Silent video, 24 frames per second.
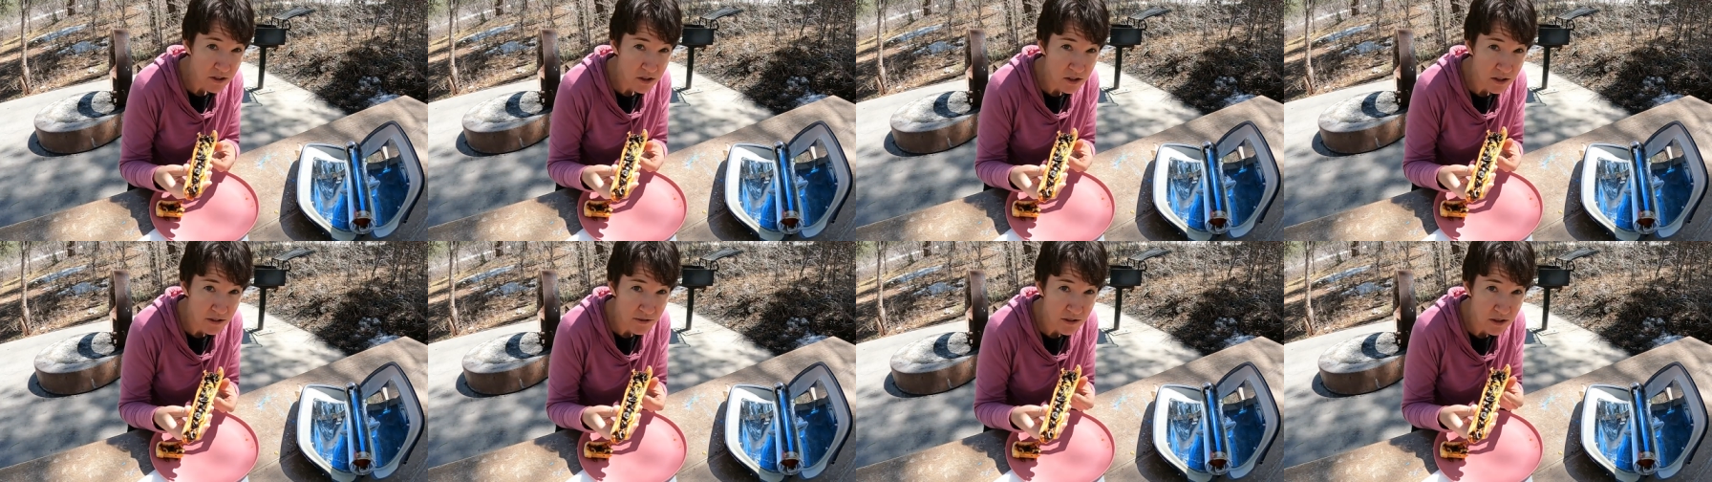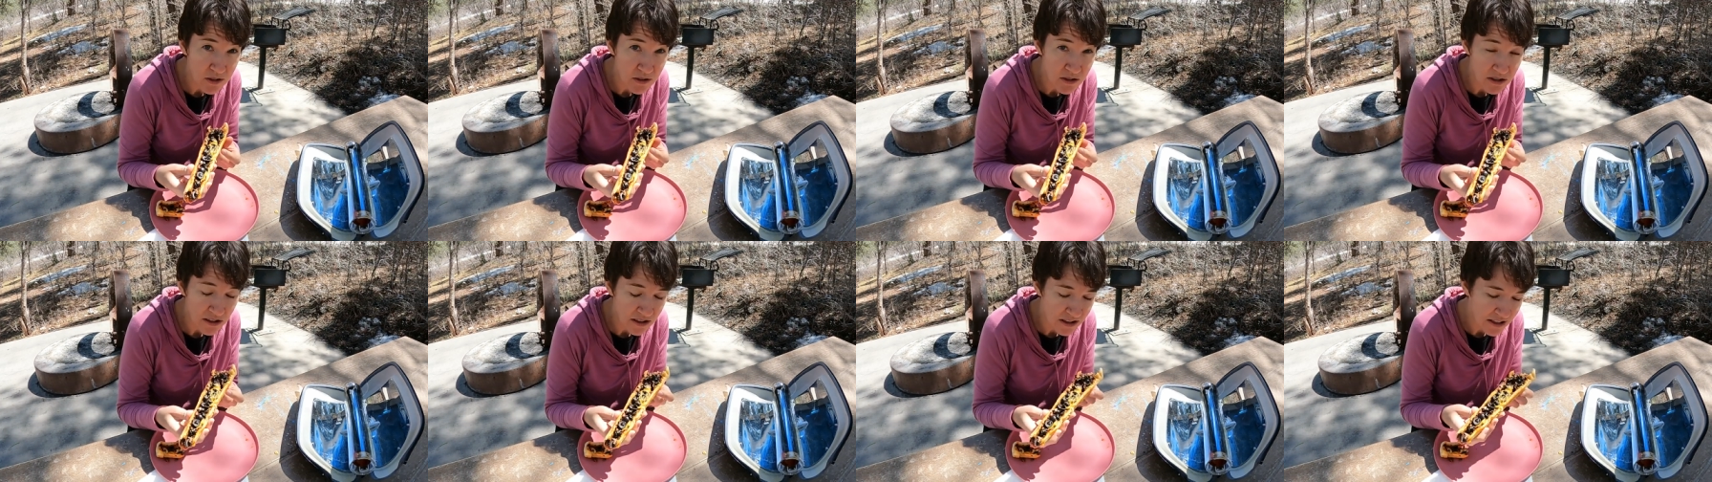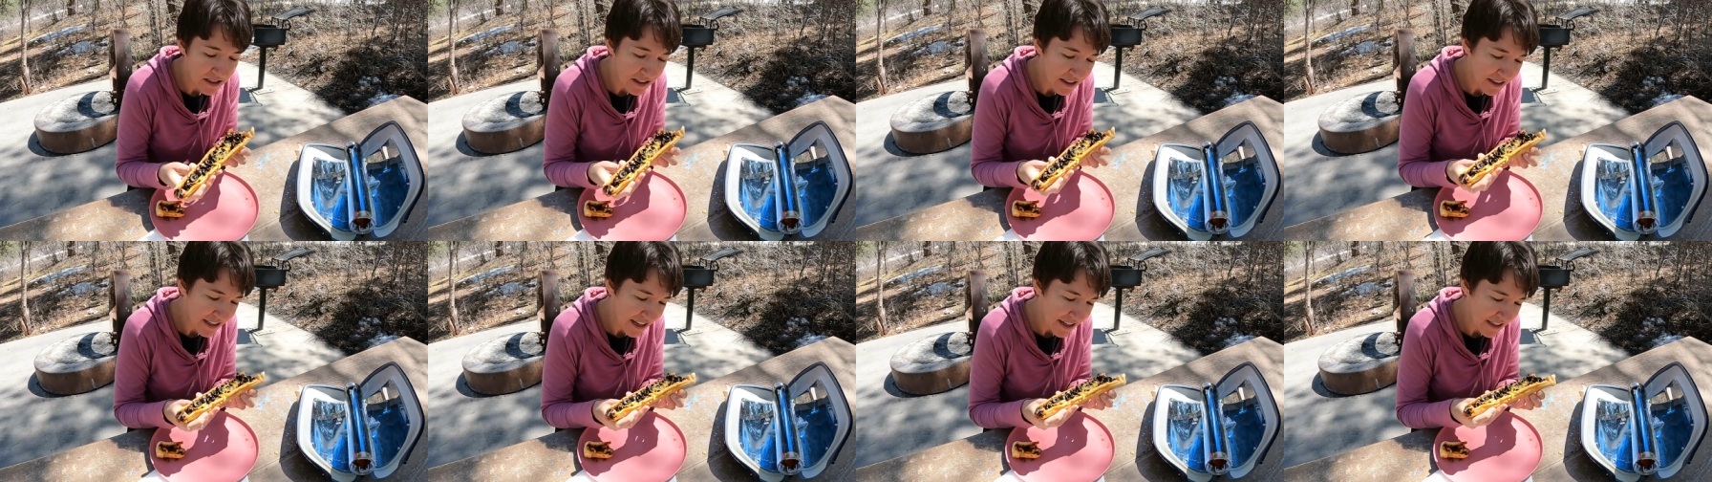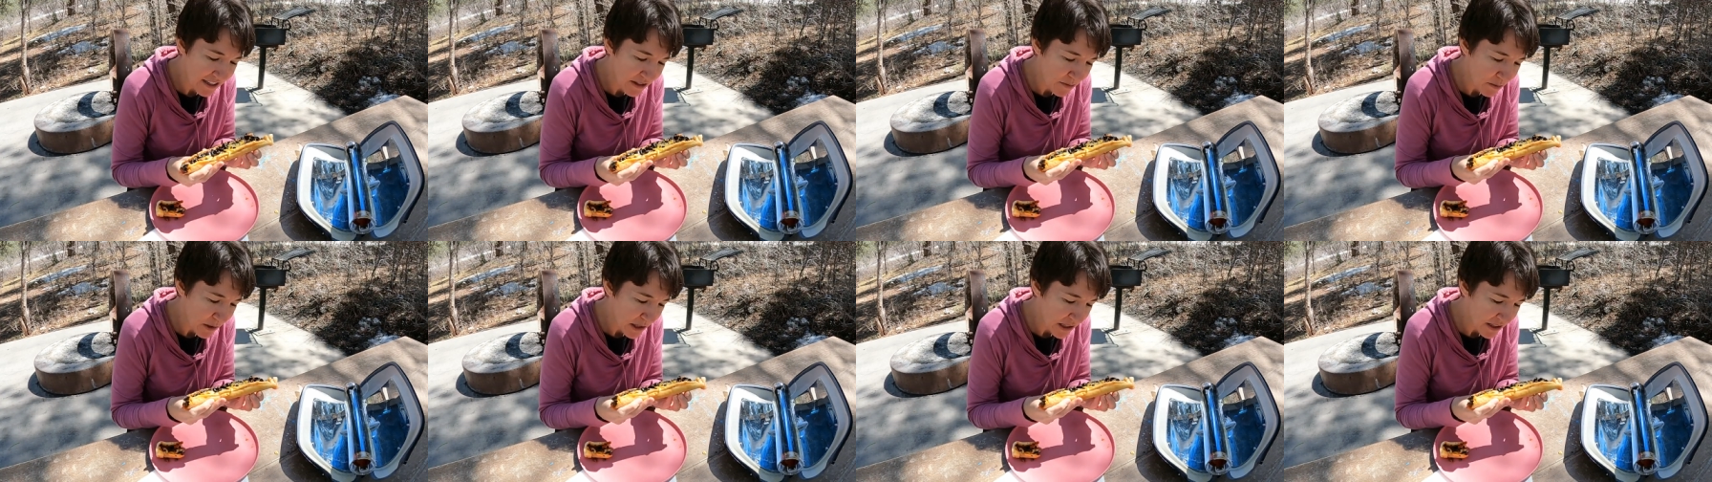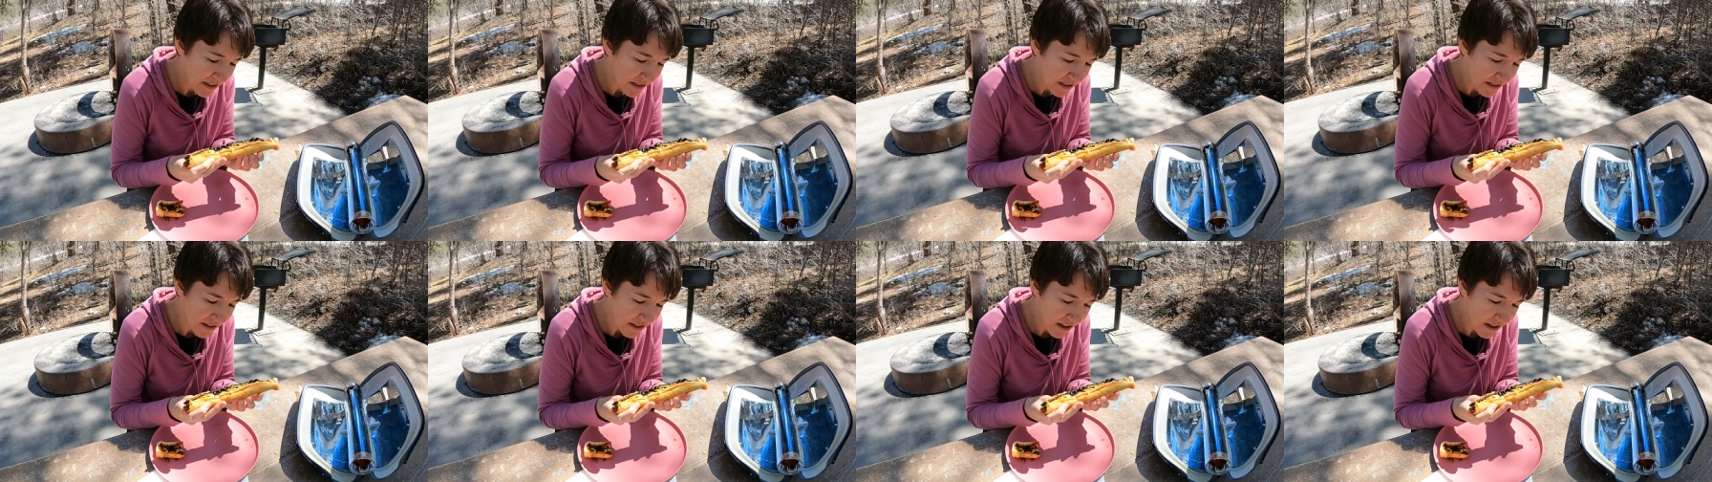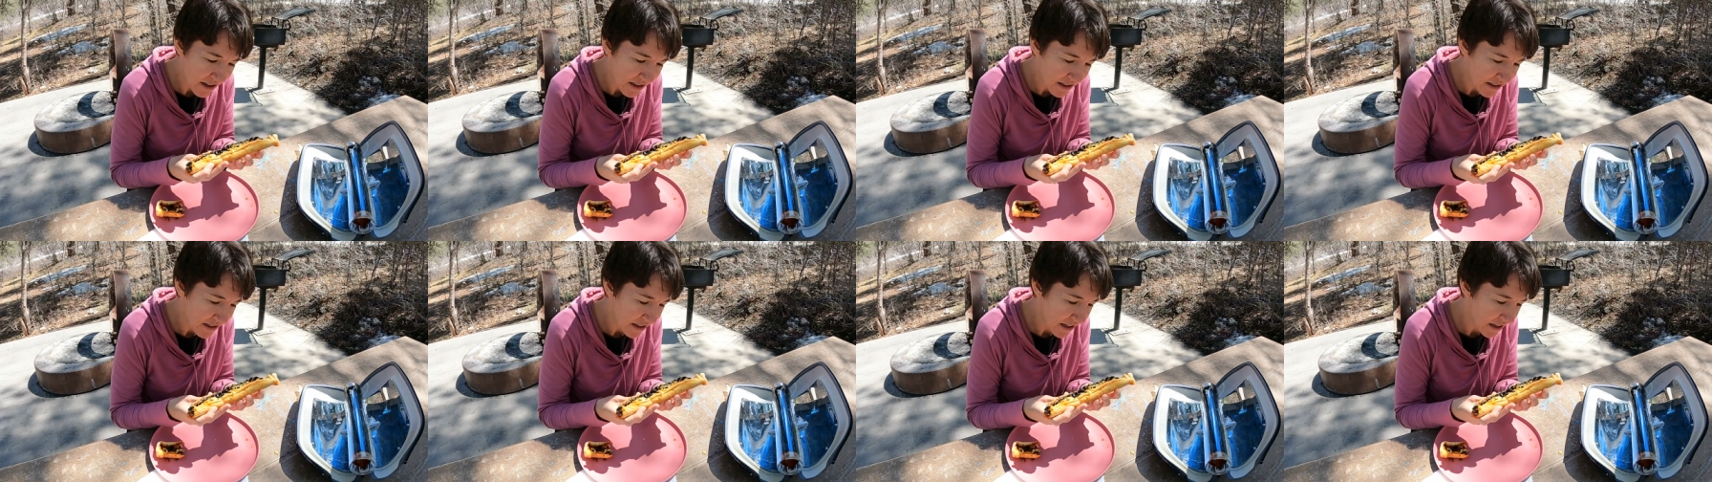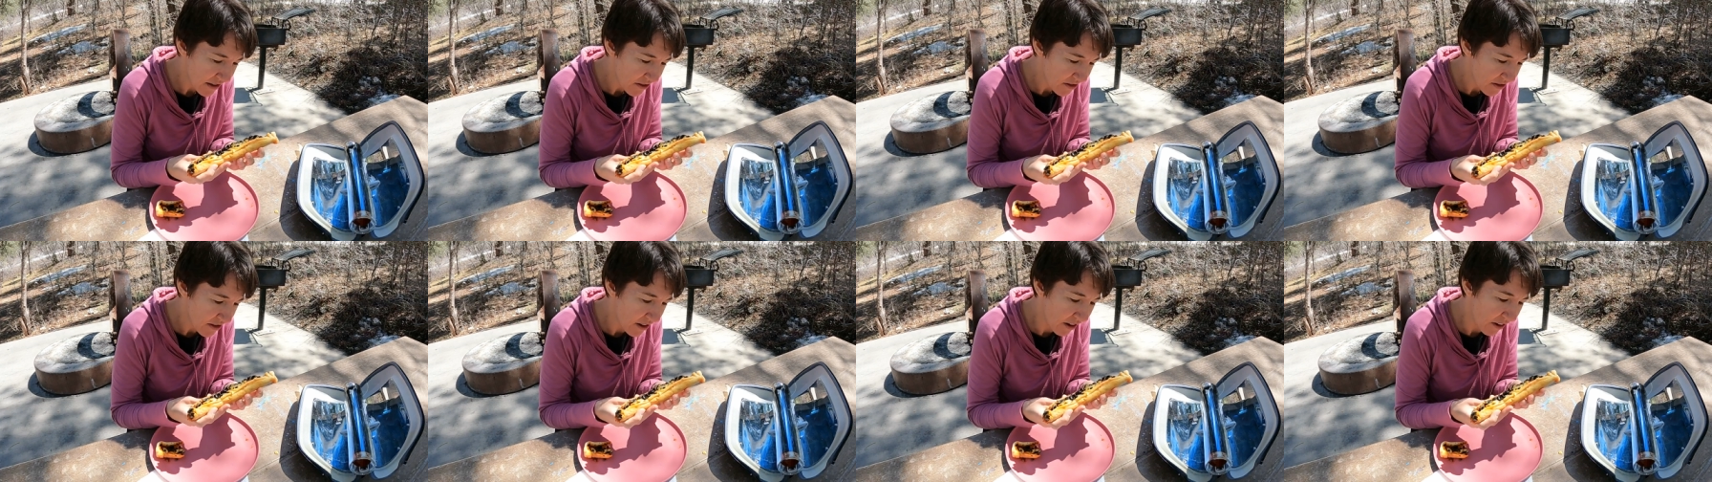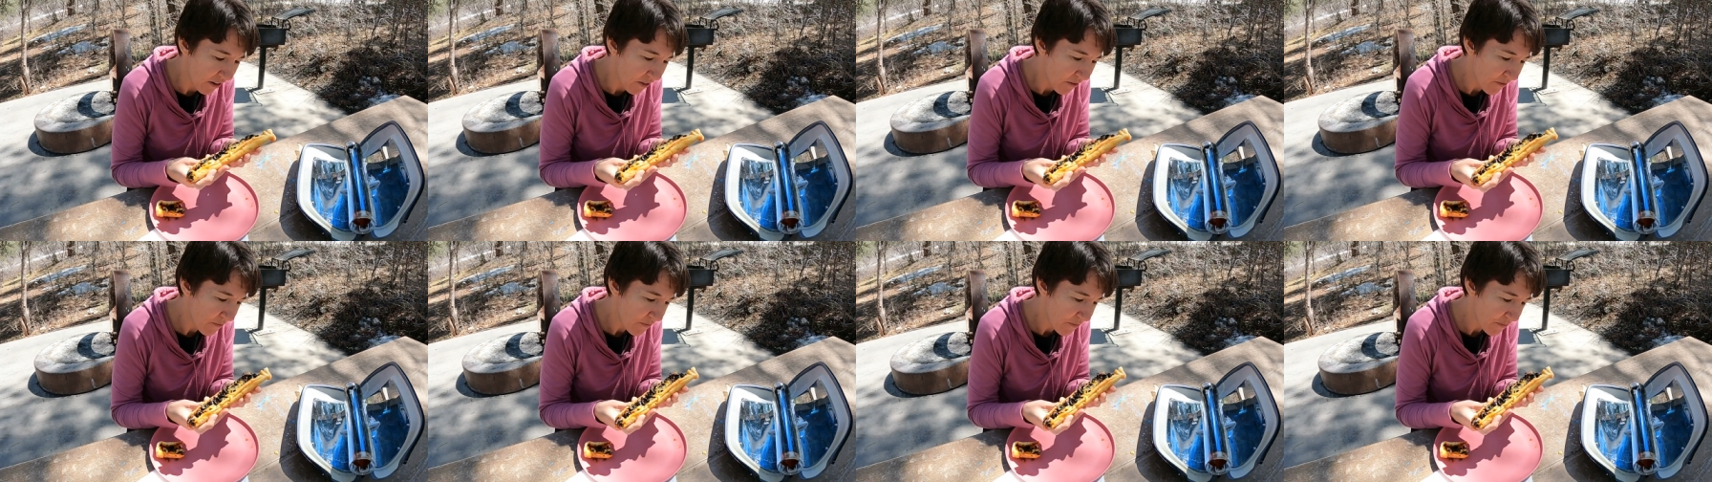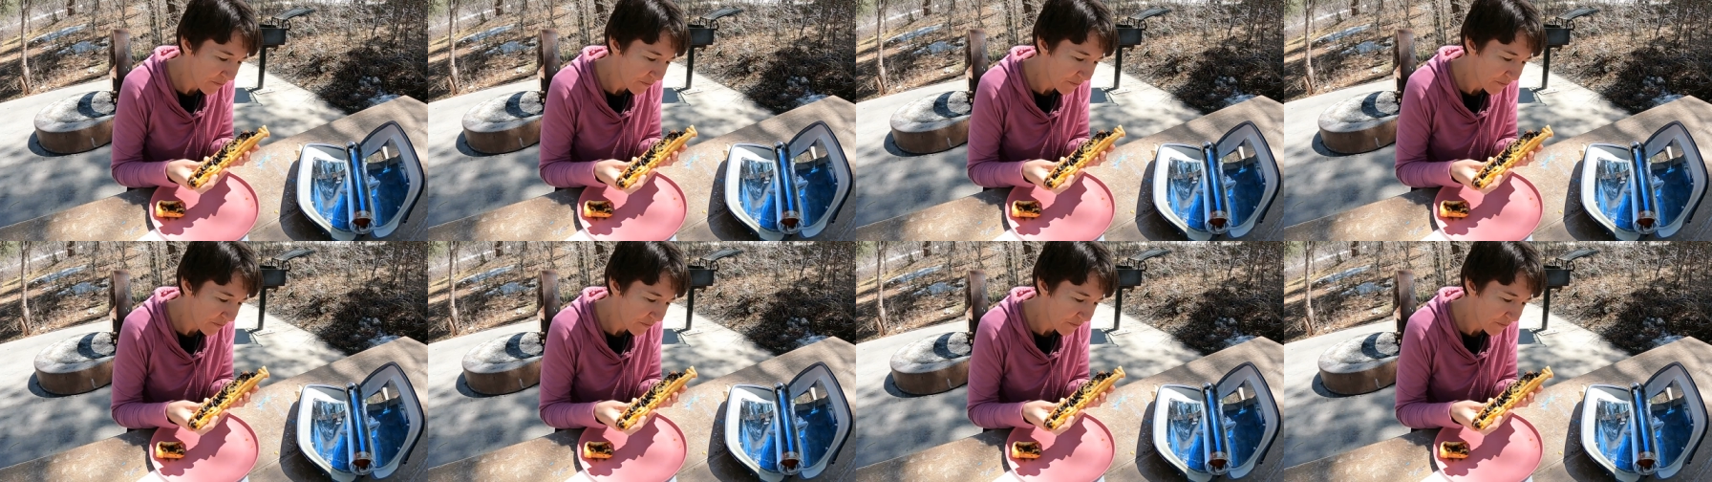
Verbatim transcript: I should have used a little less pizza sauce, I don't know.